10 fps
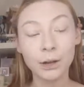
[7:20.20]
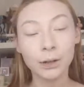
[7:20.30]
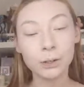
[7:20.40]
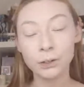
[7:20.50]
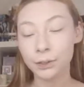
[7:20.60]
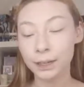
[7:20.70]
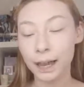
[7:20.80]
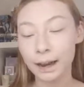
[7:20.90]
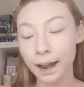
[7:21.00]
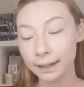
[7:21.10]
contouring
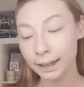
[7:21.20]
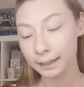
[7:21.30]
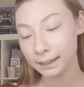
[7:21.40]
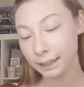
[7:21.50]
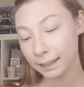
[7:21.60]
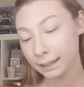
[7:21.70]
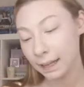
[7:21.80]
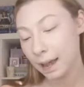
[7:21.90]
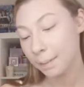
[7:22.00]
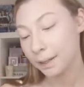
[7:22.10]
and highlight sticks.
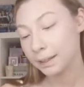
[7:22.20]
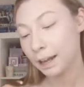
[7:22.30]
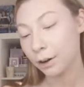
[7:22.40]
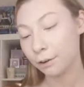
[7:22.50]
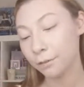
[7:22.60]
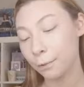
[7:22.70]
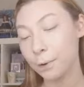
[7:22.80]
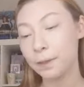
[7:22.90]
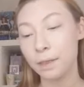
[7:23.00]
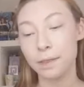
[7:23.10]
I'm going to start off
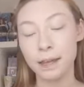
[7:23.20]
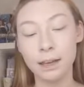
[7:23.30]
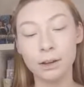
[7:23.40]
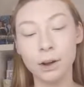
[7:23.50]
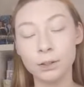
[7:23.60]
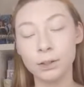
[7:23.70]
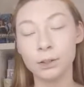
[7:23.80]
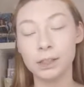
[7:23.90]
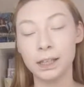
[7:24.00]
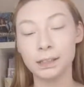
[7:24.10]
with the contour
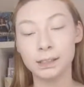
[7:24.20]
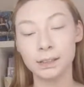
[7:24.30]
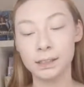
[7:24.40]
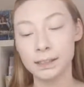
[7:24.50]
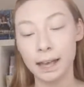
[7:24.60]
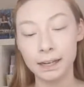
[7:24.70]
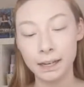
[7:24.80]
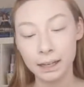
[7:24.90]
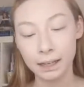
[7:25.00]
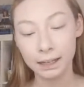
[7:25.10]
stick. So this side
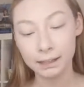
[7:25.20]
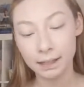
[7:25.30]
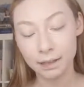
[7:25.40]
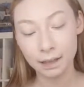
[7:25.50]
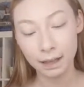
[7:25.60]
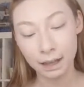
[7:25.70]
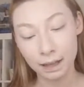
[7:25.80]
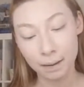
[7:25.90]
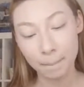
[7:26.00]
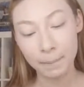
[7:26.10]
is
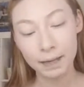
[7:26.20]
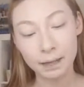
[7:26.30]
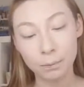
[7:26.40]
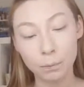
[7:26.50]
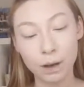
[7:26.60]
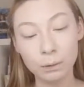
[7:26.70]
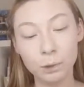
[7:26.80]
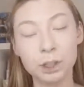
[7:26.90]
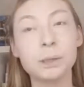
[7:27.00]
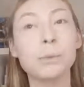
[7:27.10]
the medium one,
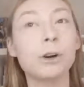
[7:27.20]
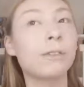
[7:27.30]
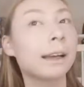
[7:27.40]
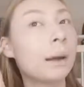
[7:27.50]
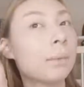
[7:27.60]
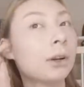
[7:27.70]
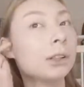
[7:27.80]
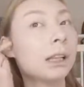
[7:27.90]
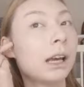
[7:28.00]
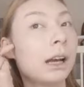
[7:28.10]
which is more of like a
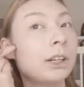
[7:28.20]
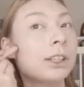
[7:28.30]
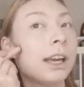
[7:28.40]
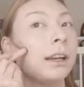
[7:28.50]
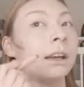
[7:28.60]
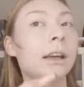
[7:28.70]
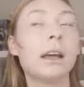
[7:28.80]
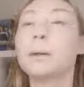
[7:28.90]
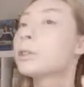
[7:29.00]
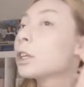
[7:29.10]
bronze shade.
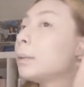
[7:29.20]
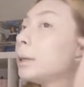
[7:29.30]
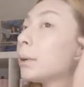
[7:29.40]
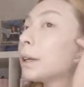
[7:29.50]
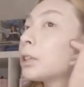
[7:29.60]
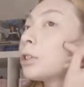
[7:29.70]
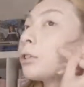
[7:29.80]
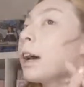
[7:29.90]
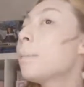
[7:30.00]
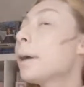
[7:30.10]
I'm just going to be doing a
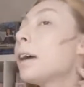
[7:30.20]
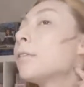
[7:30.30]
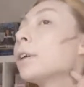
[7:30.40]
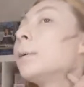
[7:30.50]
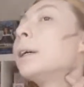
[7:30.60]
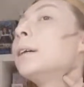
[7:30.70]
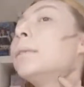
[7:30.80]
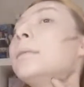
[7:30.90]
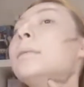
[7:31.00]
stripe everywhere